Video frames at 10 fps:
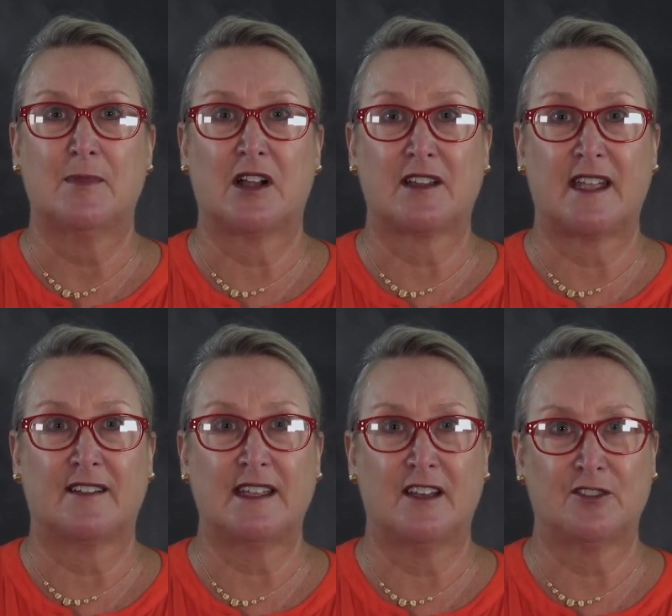but our
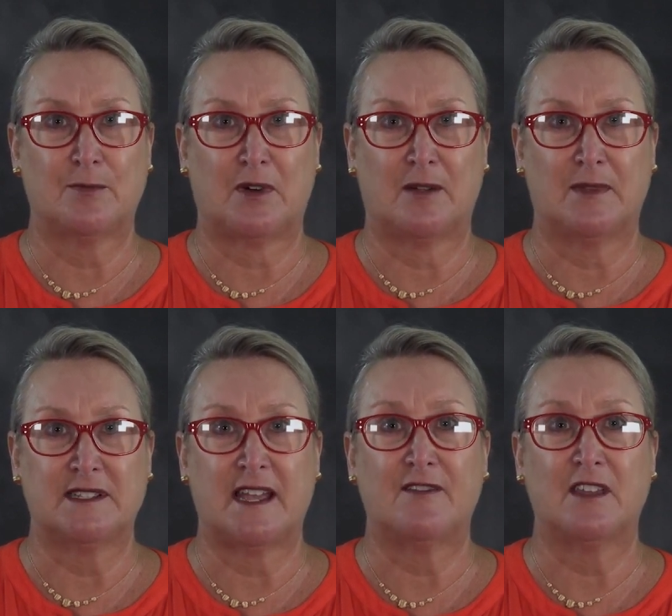county health
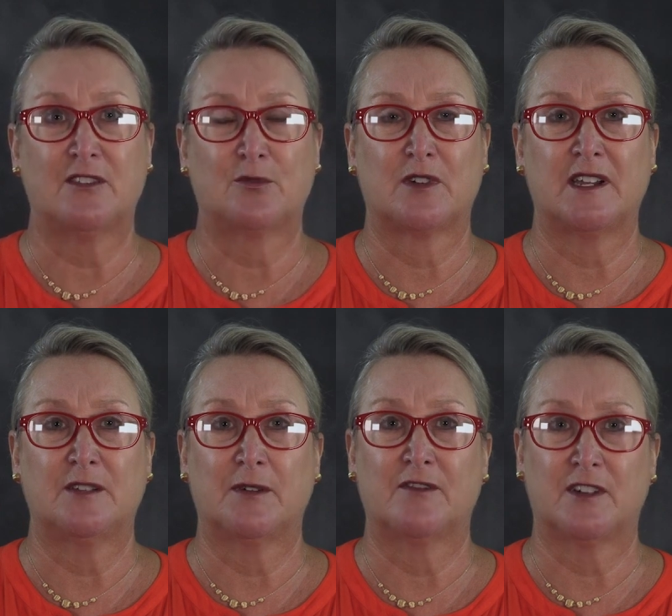departments have the authority
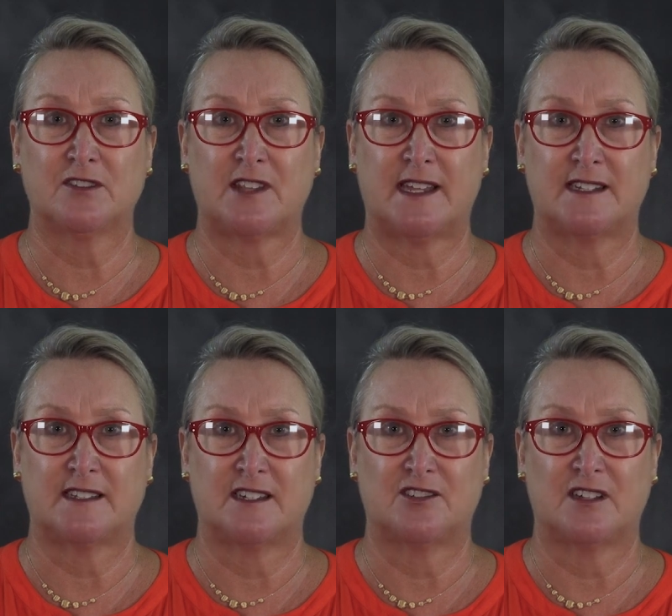to reverse that
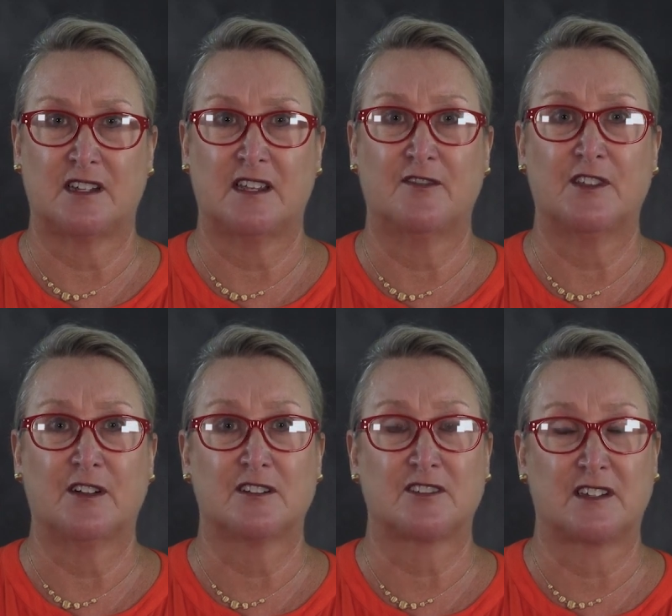decision if
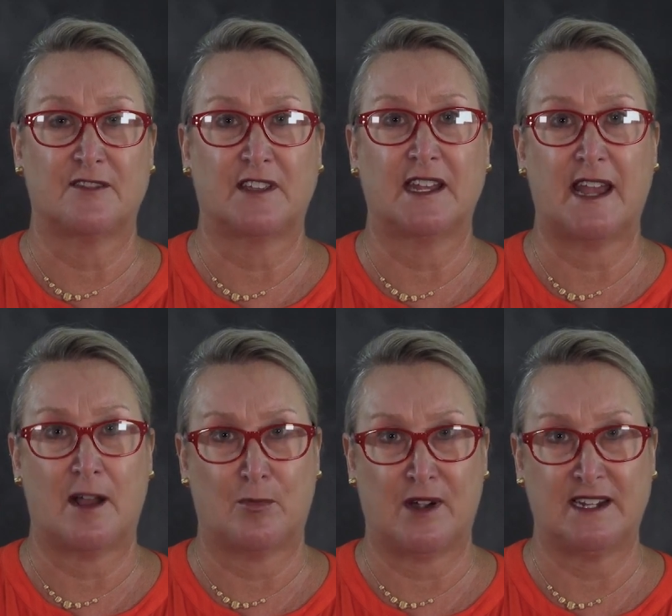there are significant
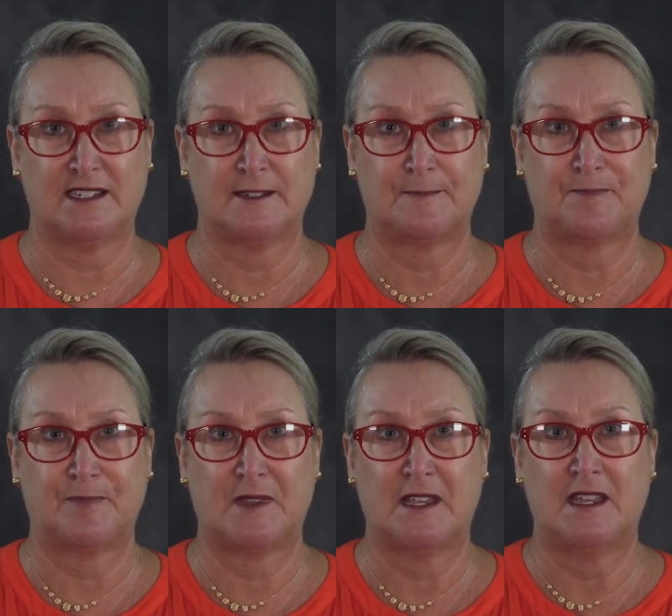outbreaks.
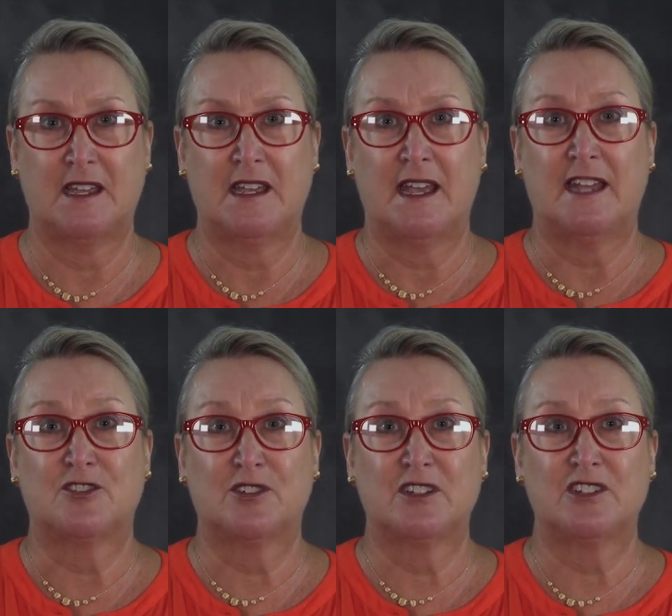
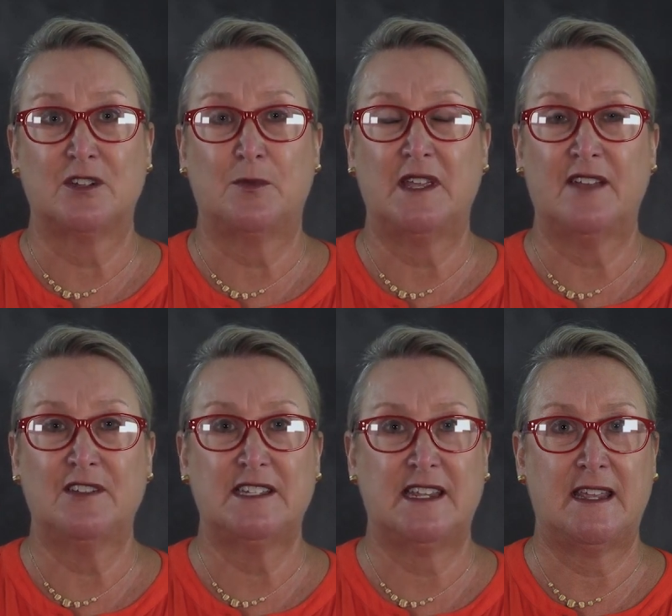At Trilogy, we
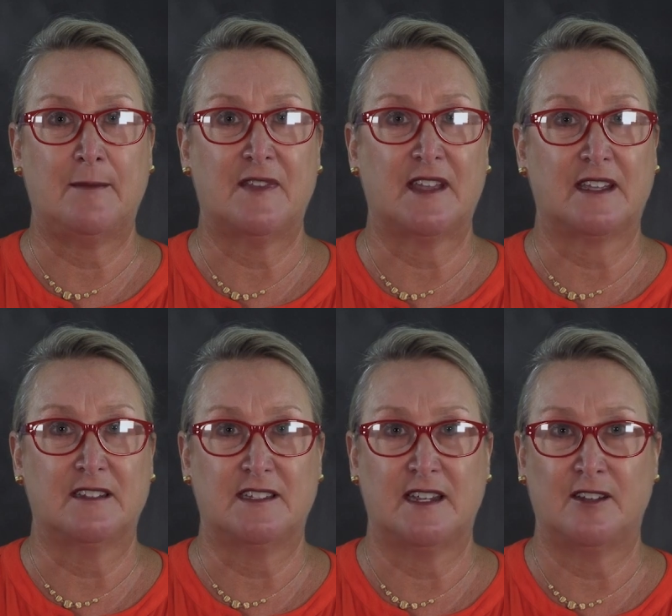have a team that
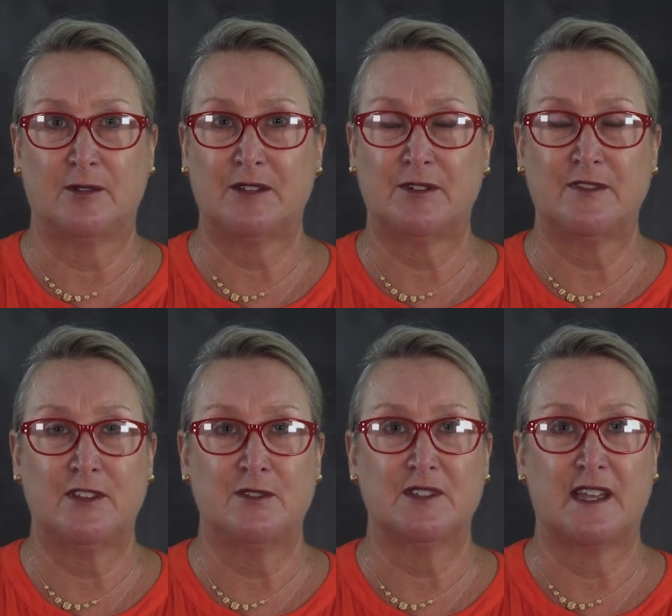continually
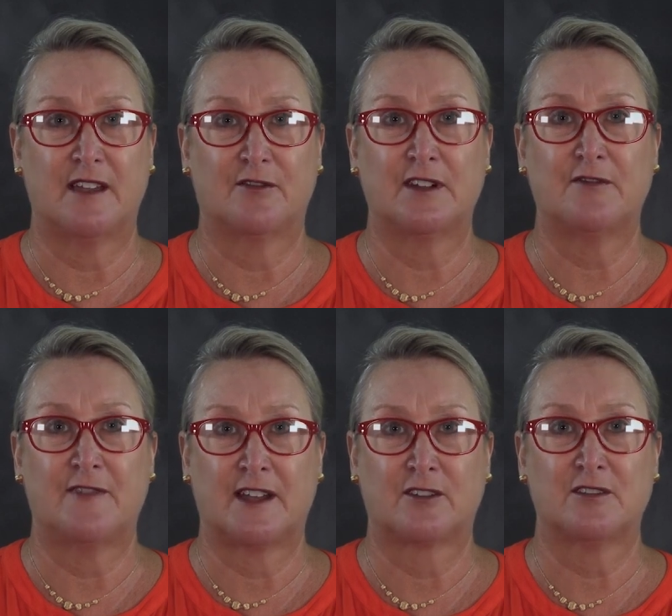reviews every
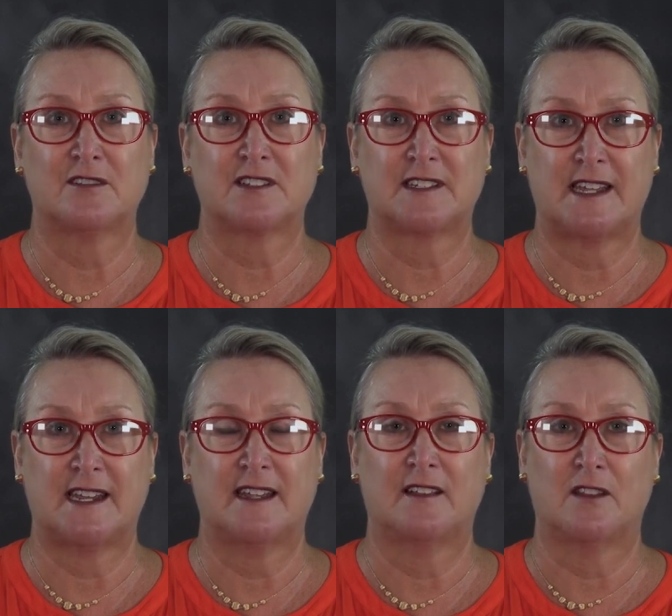federal,
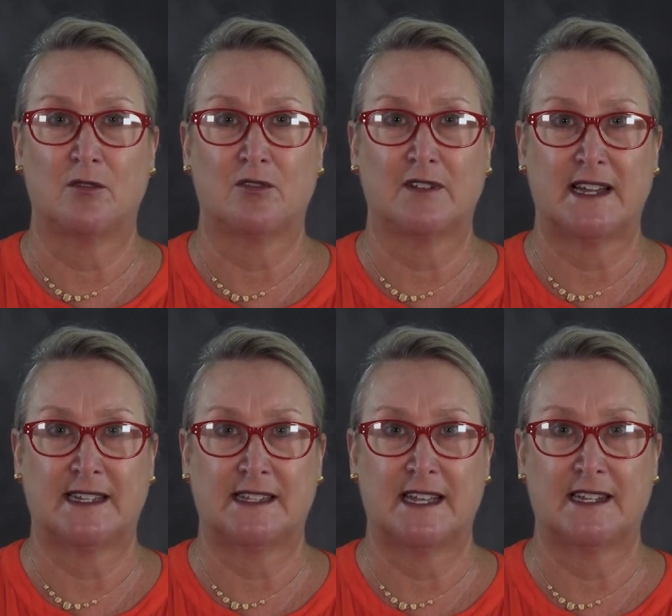state, and local
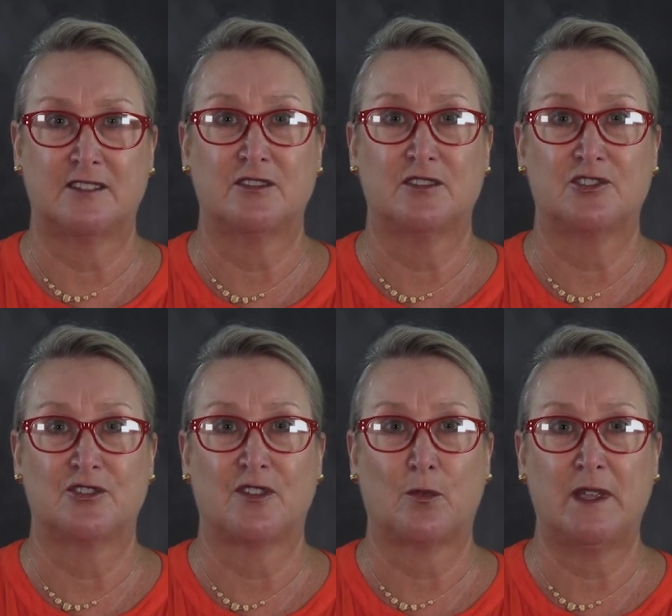guideline to
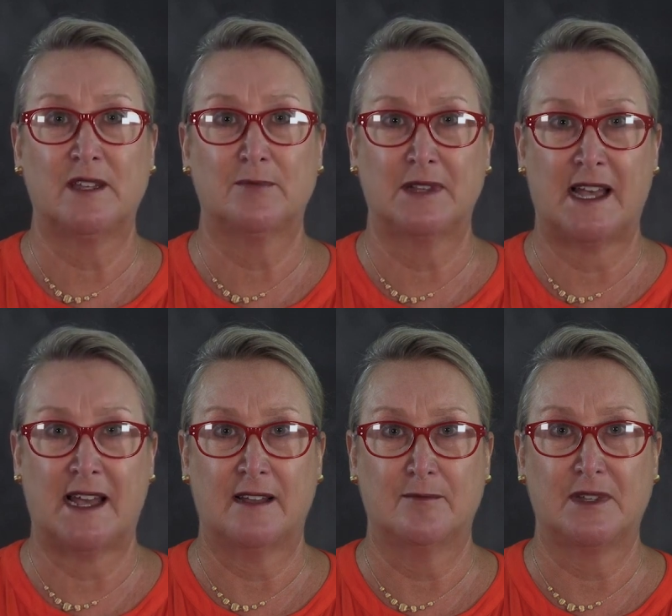ensure that we
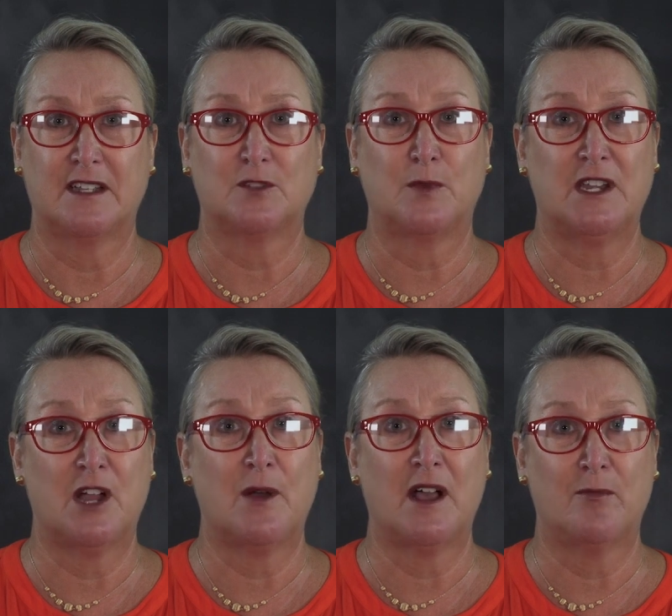comply because we
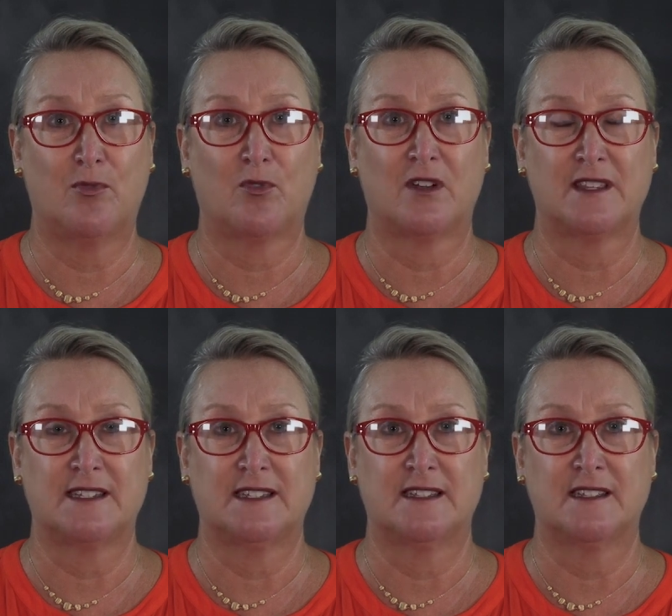know how important
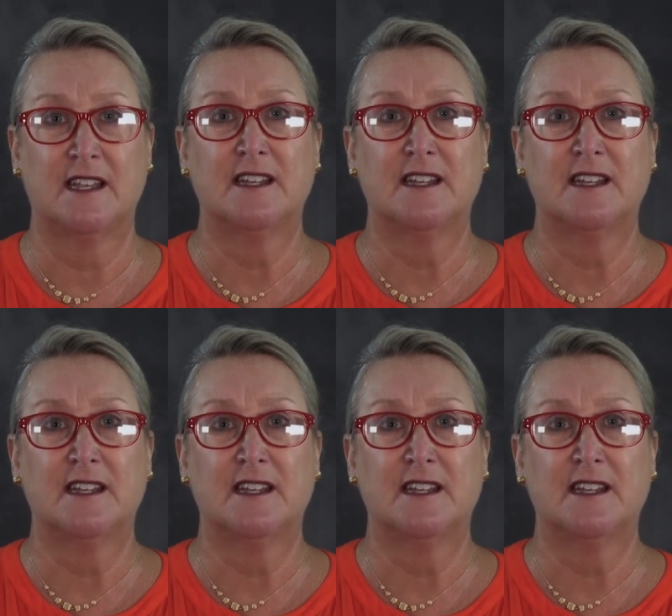this is